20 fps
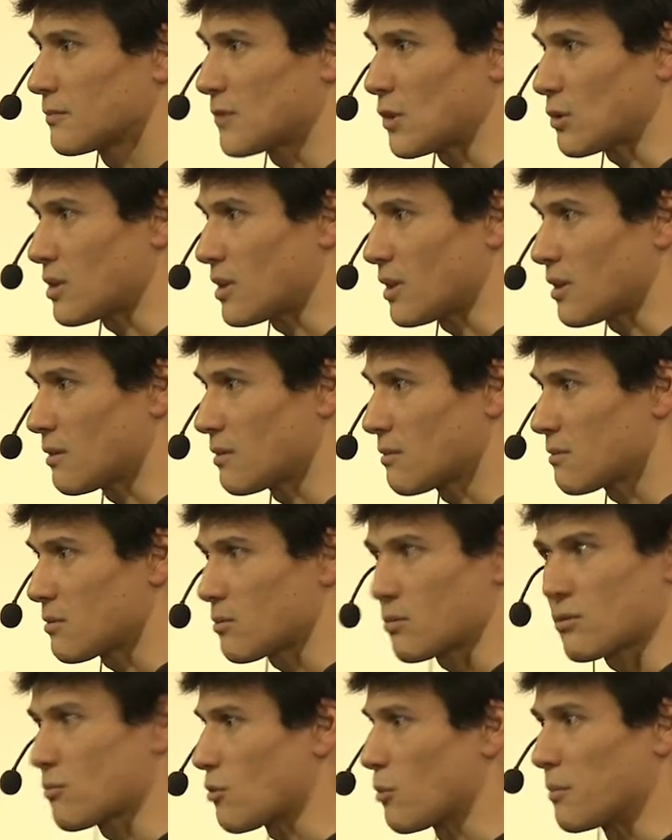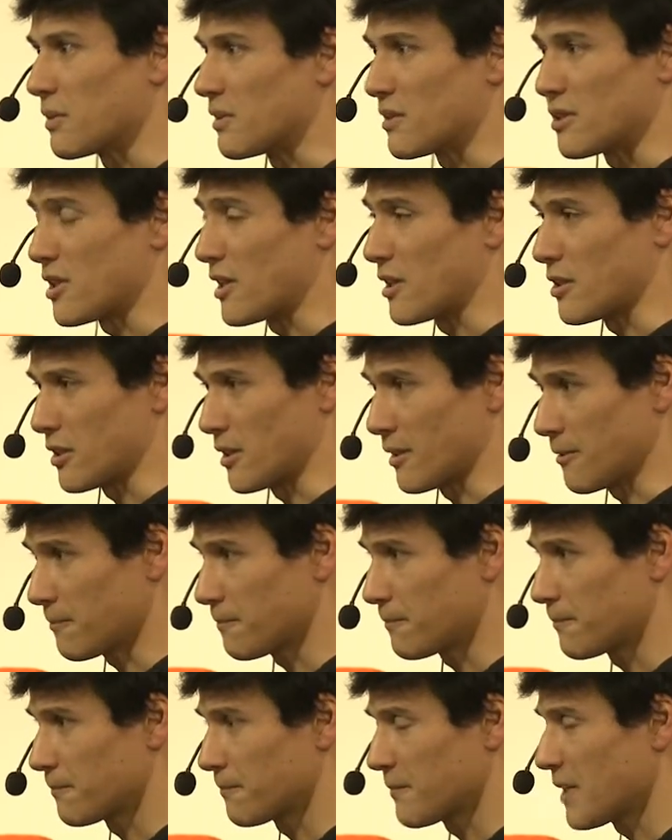You see, it's completely changing.
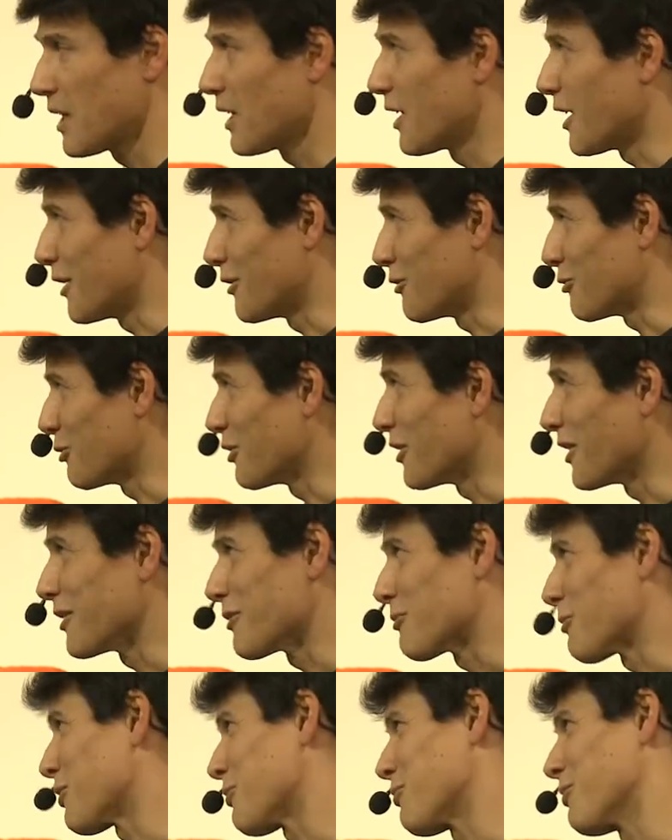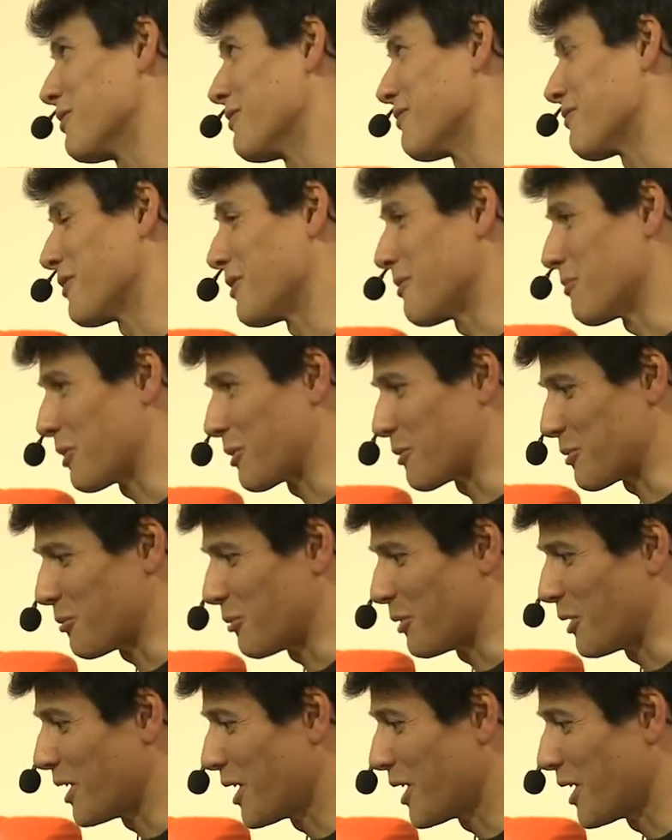And today it was really funny because